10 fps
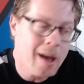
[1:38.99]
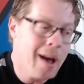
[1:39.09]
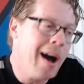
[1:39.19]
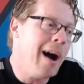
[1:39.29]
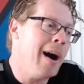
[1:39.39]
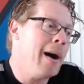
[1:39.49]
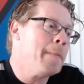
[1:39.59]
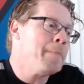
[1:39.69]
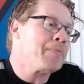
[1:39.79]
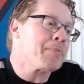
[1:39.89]

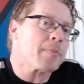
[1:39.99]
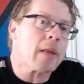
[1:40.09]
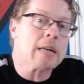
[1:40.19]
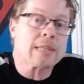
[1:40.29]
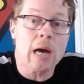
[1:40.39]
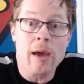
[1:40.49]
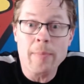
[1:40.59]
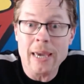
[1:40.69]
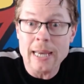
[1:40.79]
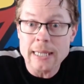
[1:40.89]

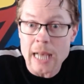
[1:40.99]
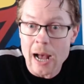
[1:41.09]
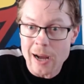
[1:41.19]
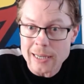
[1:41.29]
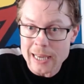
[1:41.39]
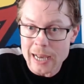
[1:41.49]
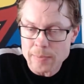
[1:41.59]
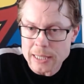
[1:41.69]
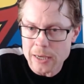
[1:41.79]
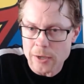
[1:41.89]
Timing is hardly
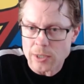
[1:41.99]
absolute.